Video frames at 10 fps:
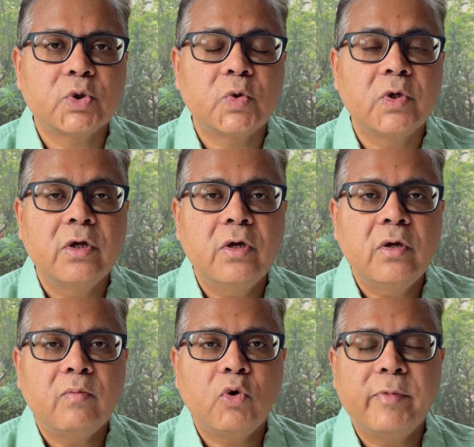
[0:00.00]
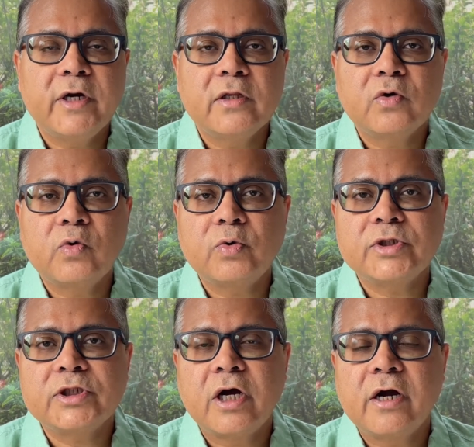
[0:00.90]
So moment the
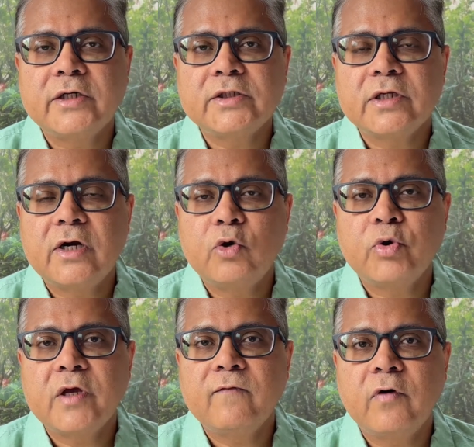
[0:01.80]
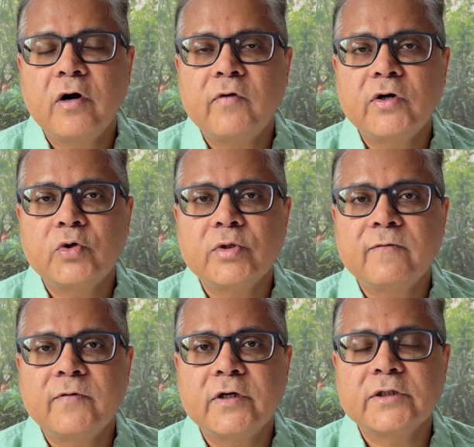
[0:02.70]
course starts, they are looking forward to
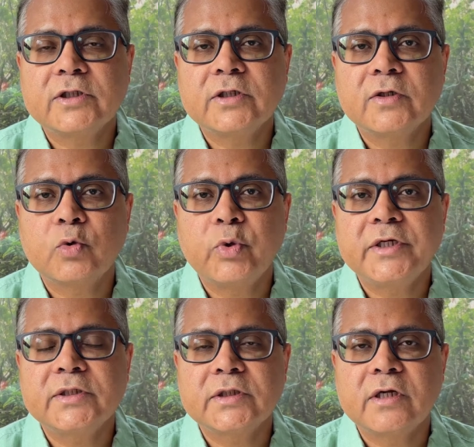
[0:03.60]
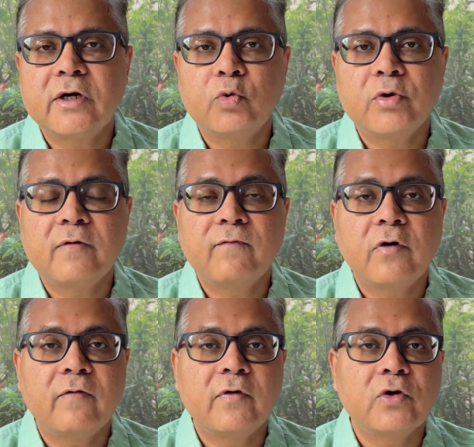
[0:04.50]
the first quiz, they are looking
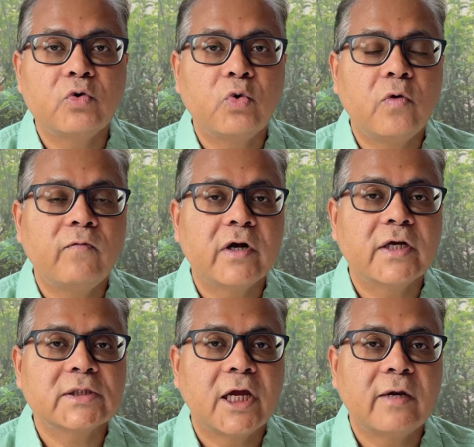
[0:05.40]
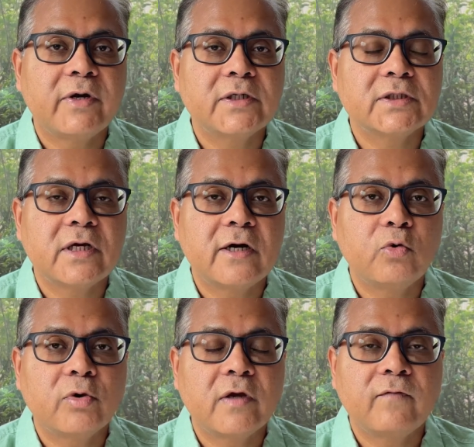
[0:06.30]
forward to homework assignments, they are
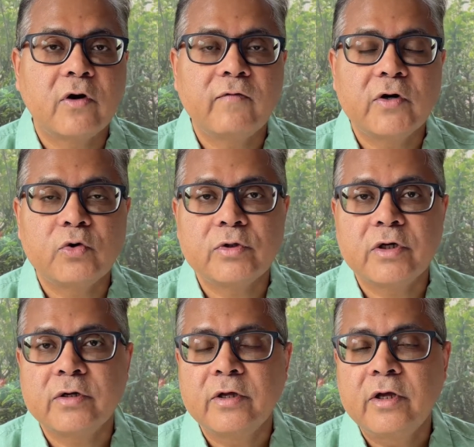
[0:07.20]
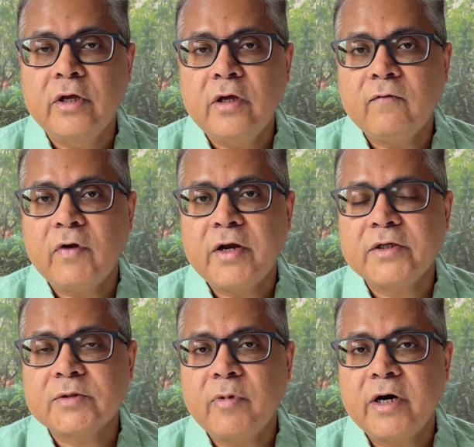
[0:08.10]
looking forward to the
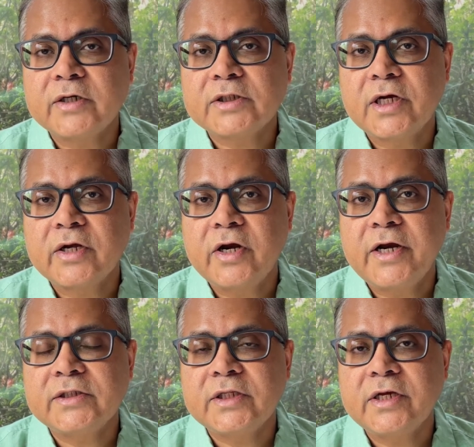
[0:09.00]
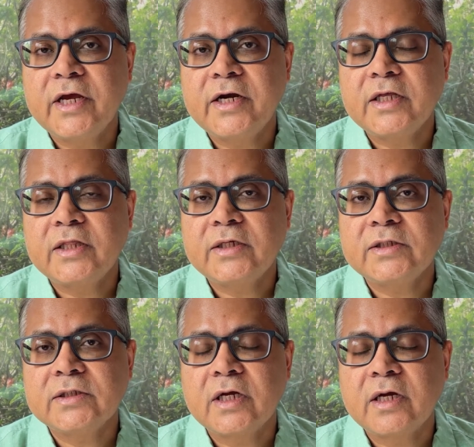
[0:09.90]
various marks and grades they get in these